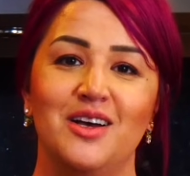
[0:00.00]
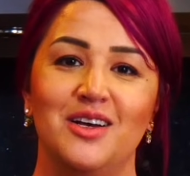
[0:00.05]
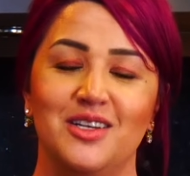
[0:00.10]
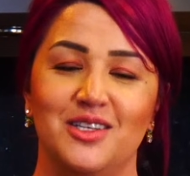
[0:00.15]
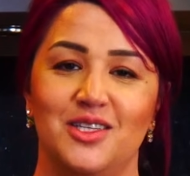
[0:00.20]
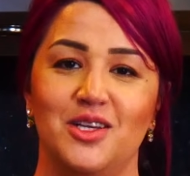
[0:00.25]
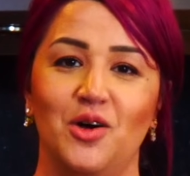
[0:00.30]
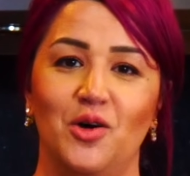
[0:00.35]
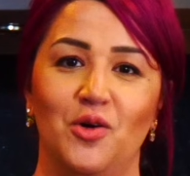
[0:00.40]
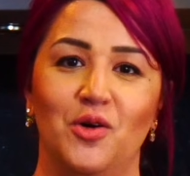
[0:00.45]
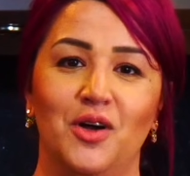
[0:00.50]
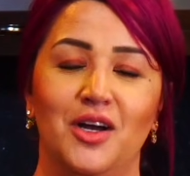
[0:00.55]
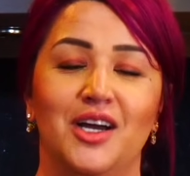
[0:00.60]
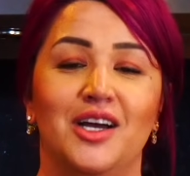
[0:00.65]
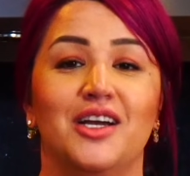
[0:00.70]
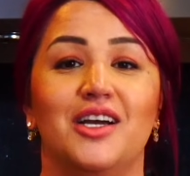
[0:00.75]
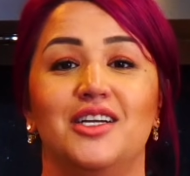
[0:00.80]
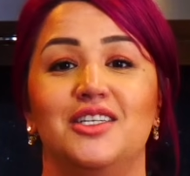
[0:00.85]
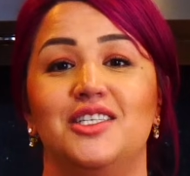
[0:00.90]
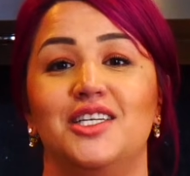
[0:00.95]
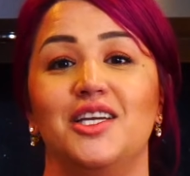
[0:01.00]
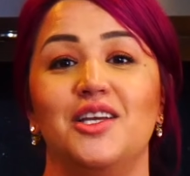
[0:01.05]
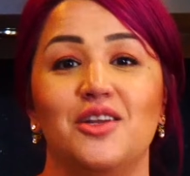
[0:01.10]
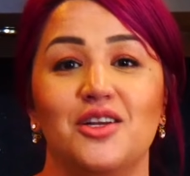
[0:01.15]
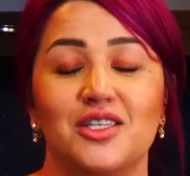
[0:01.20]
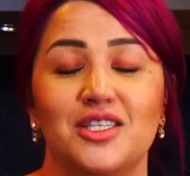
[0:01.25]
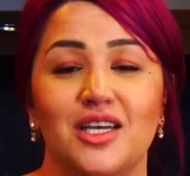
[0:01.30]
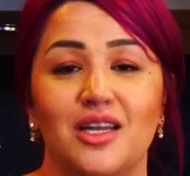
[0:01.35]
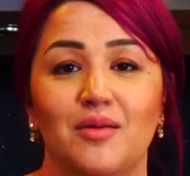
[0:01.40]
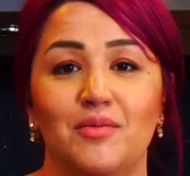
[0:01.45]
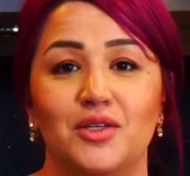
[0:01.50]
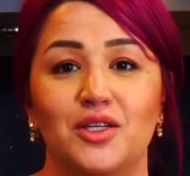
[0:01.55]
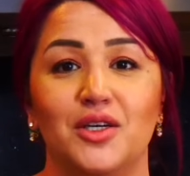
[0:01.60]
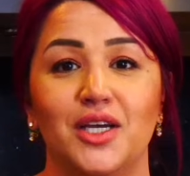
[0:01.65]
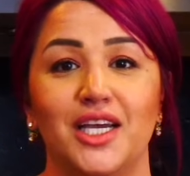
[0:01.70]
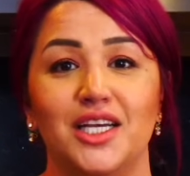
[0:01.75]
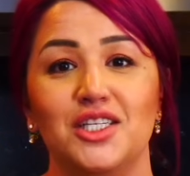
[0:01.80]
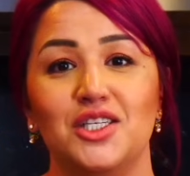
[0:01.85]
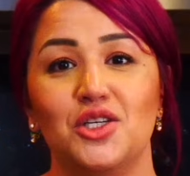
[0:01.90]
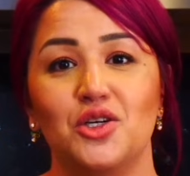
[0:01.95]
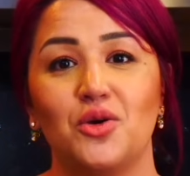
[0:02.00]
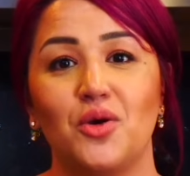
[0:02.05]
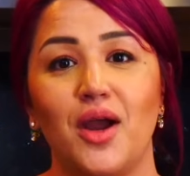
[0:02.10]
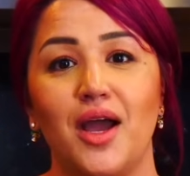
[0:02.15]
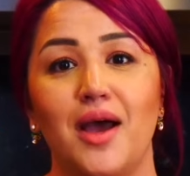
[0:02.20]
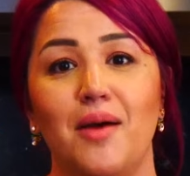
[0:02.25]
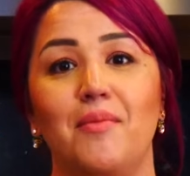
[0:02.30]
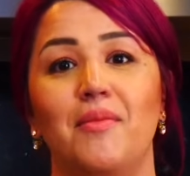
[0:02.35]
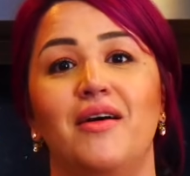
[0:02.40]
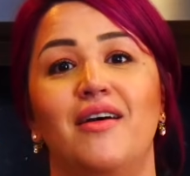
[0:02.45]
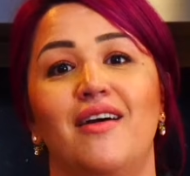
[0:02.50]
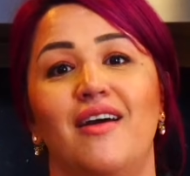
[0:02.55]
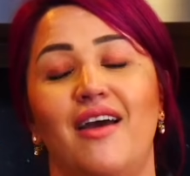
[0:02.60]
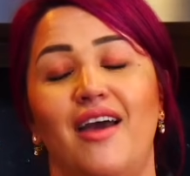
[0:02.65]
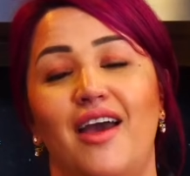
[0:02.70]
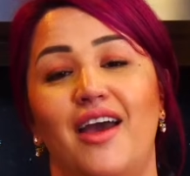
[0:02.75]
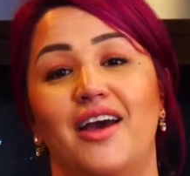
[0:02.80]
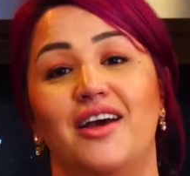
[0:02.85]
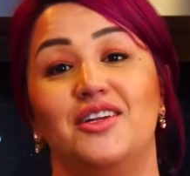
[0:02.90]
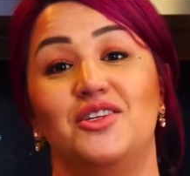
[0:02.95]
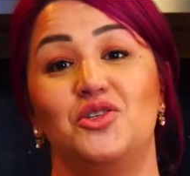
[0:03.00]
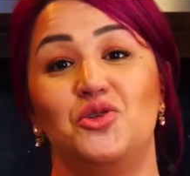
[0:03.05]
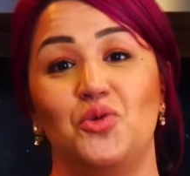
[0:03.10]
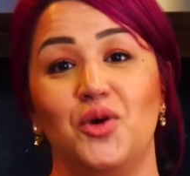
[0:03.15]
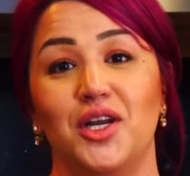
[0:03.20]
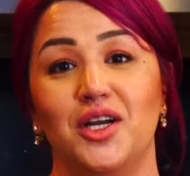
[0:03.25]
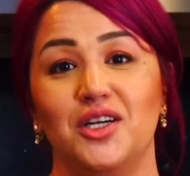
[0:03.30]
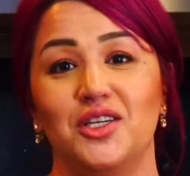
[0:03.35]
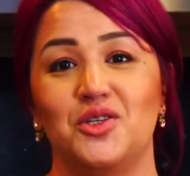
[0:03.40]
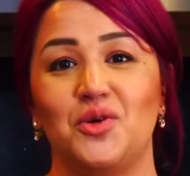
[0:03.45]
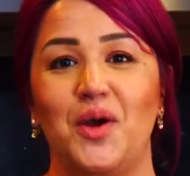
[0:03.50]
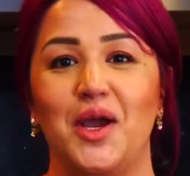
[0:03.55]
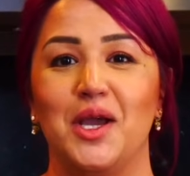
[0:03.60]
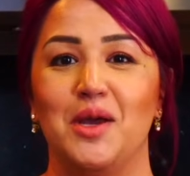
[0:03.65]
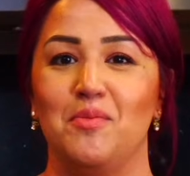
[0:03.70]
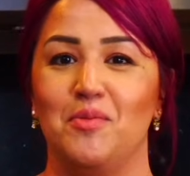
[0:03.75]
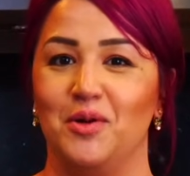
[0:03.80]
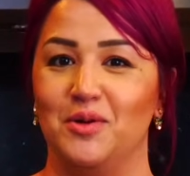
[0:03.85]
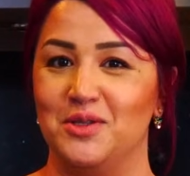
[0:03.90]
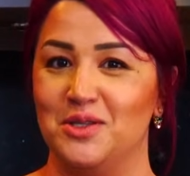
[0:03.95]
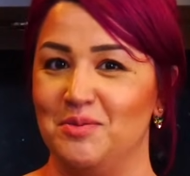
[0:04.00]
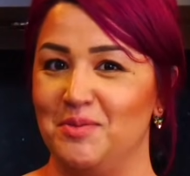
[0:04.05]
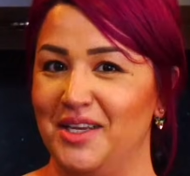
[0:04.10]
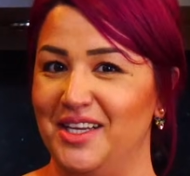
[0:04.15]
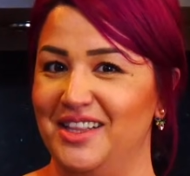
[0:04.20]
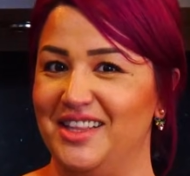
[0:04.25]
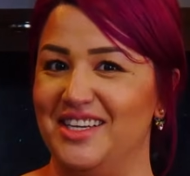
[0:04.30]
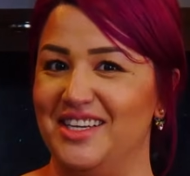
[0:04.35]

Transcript: So continue to send them to Instagram and Twitter so I can post them like